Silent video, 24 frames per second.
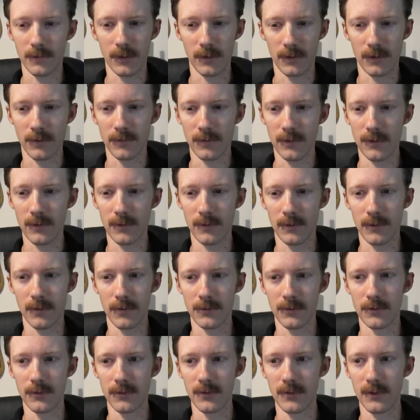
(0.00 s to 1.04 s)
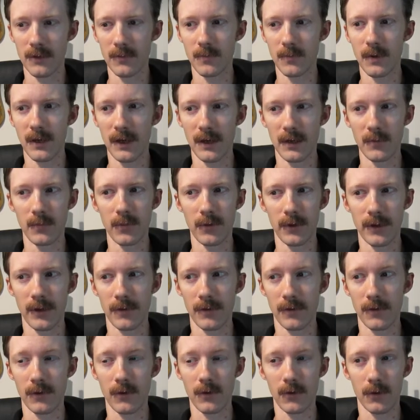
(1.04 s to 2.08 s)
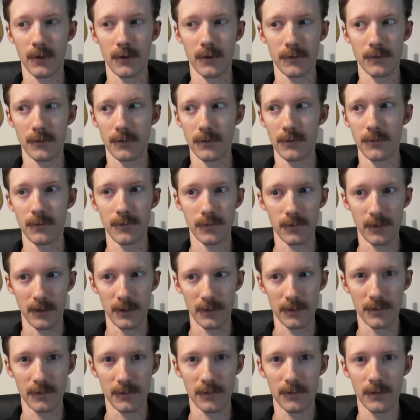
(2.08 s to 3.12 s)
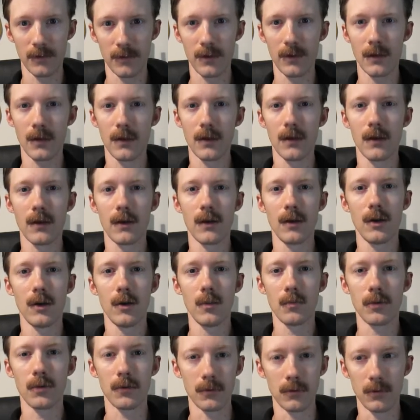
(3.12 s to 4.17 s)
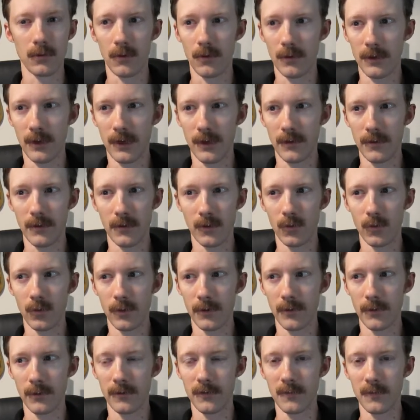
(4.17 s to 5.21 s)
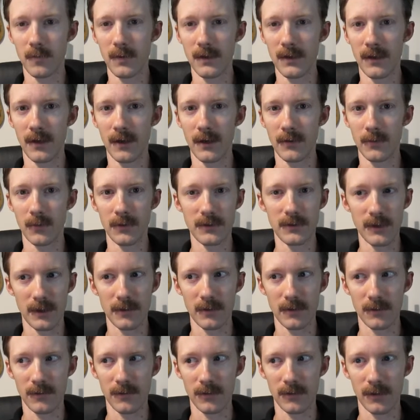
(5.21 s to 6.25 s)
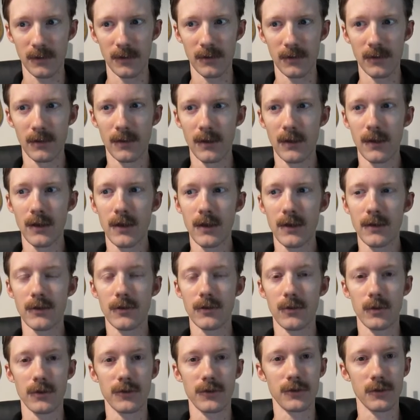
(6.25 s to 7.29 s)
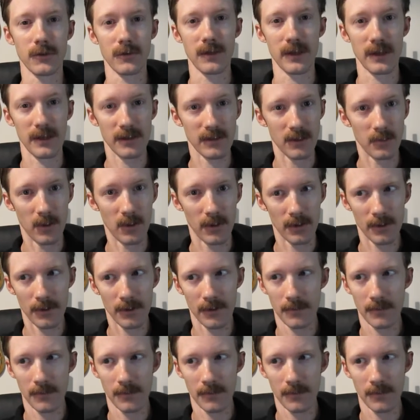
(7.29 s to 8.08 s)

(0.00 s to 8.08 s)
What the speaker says: exceeding their duty by bringing the cause to new fronts, prolonging their words beyond redundancy to ensure they hit the mark.